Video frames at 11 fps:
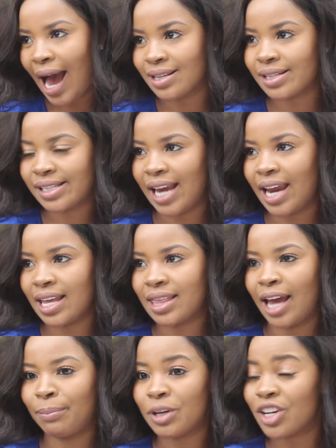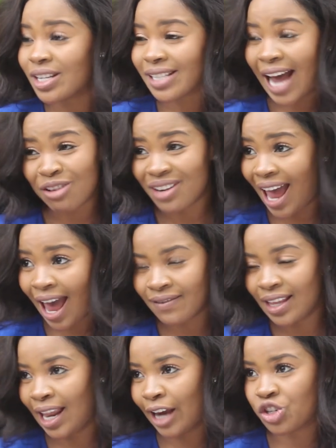understanding that because I don't have
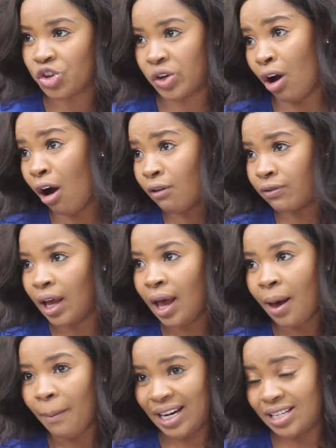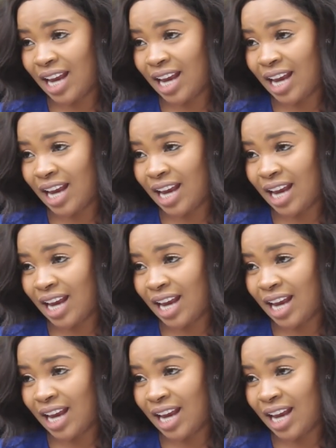the luxury of my